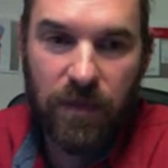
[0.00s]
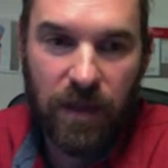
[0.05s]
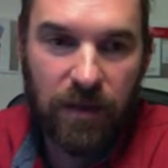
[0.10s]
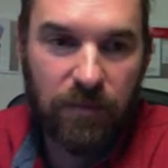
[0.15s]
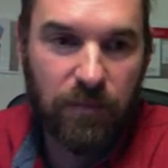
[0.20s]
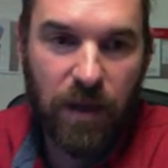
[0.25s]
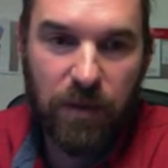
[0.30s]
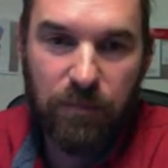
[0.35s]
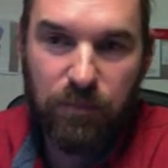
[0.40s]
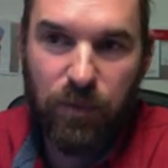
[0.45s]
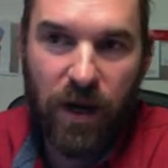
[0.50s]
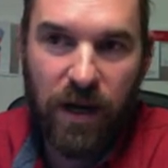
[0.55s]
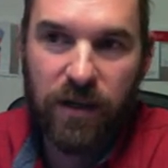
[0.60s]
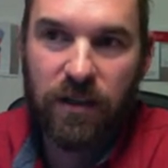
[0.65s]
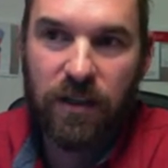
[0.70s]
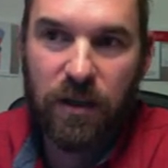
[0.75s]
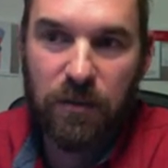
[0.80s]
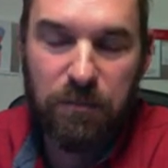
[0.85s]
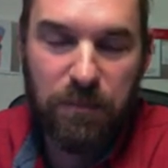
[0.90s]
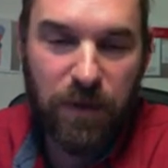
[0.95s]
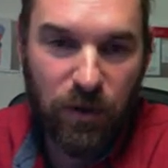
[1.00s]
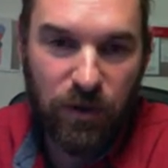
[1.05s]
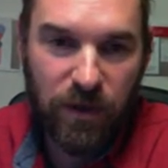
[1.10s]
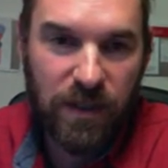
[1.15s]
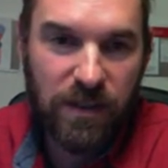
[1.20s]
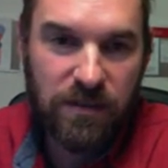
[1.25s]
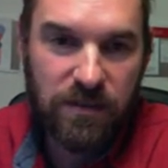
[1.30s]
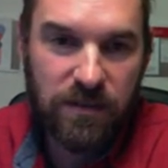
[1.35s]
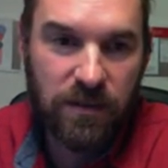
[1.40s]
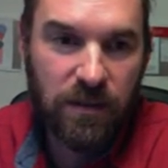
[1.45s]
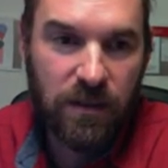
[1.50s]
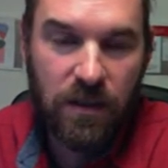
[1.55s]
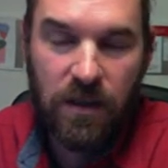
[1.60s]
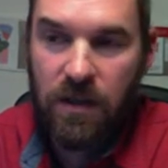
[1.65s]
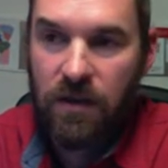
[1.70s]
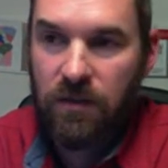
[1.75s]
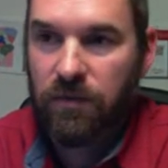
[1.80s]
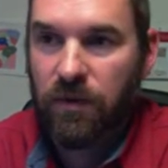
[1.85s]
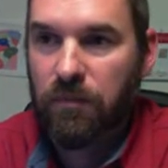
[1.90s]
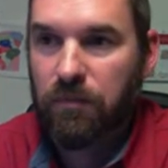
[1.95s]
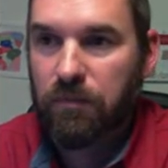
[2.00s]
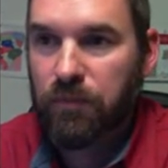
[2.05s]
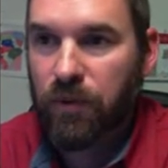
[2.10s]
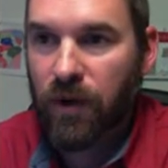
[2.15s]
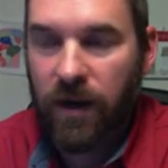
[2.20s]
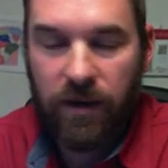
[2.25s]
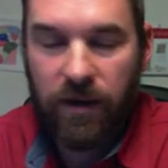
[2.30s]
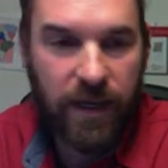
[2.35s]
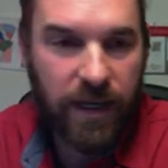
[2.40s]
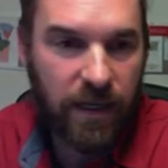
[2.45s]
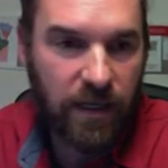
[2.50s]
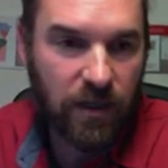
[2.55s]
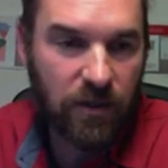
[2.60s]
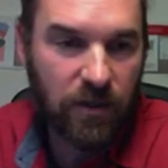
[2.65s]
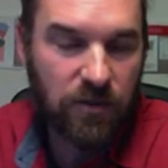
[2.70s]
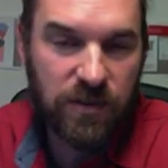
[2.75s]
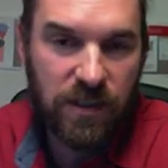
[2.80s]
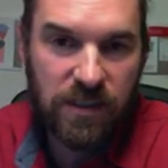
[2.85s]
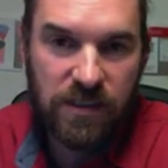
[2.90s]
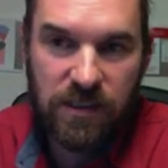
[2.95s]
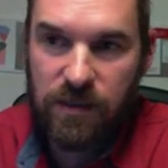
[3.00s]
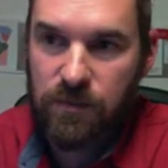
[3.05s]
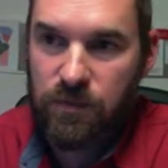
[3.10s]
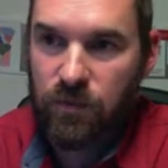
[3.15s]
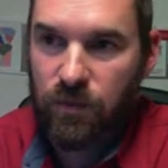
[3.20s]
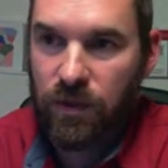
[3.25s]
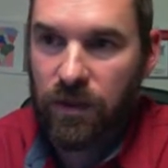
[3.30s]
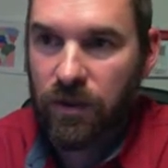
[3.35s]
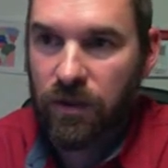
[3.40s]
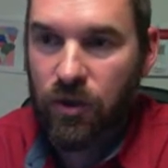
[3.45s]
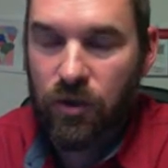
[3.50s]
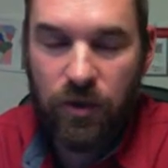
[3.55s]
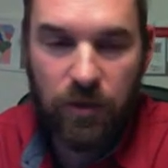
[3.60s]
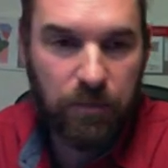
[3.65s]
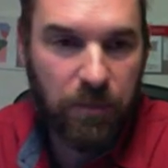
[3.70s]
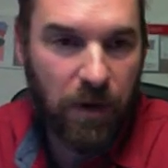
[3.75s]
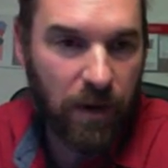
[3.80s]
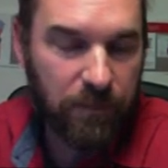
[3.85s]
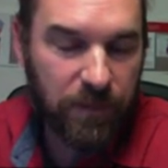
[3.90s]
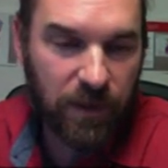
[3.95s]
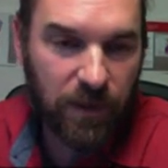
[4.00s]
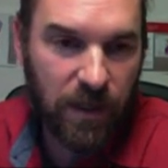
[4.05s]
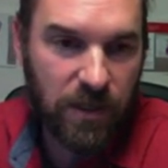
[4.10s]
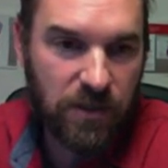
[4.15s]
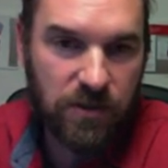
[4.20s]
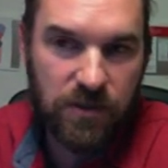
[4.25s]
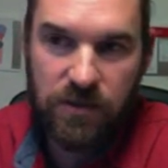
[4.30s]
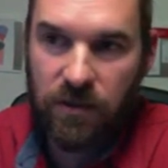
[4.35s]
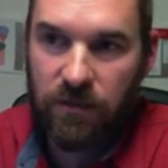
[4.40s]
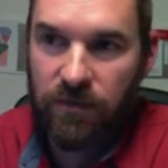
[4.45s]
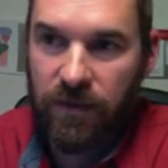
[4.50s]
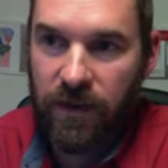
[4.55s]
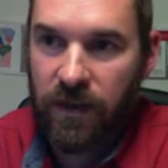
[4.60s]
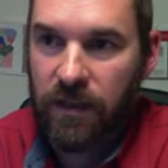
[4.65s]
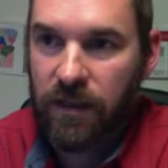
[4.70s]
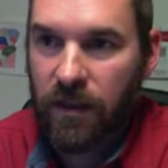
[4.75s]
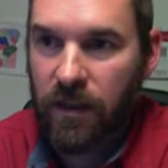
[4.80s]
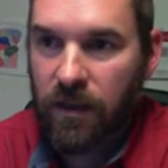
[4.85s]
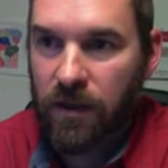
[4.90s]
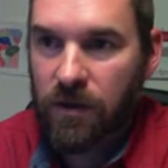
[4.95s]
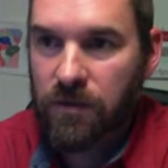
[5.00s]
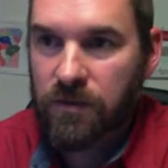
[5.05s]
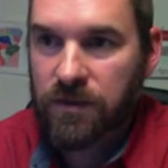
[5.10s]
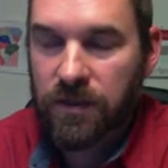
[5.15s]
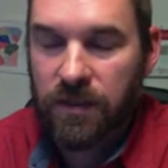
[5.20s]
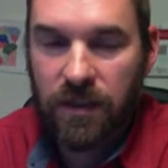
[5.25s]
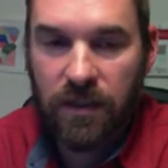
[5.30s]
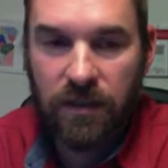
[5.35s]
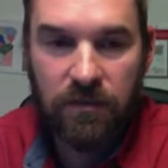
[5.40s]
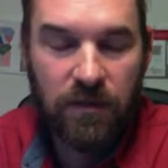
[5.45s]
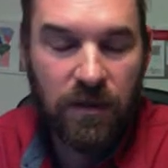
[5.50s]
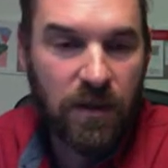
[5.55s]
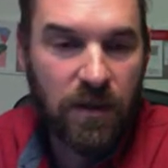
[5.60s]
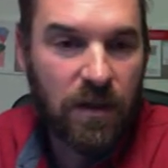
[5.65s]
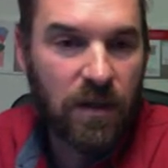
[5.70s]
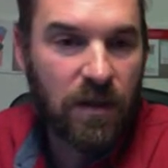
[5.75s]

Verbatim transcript: and, and predator components, from prairie ecosystems where cougar populations are very low to,